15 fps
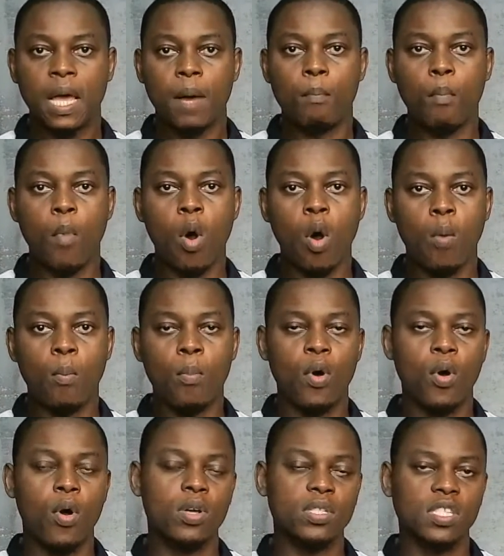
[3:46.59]

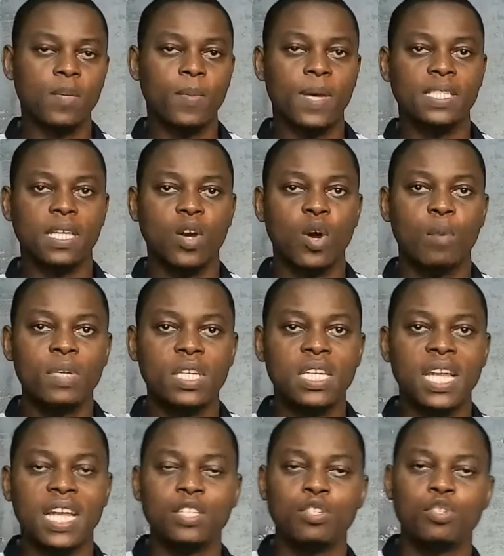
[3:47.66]
more customers are coming in
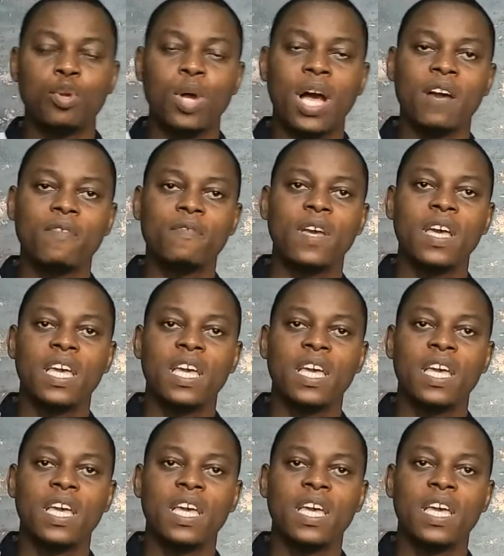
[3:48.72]
and you don't have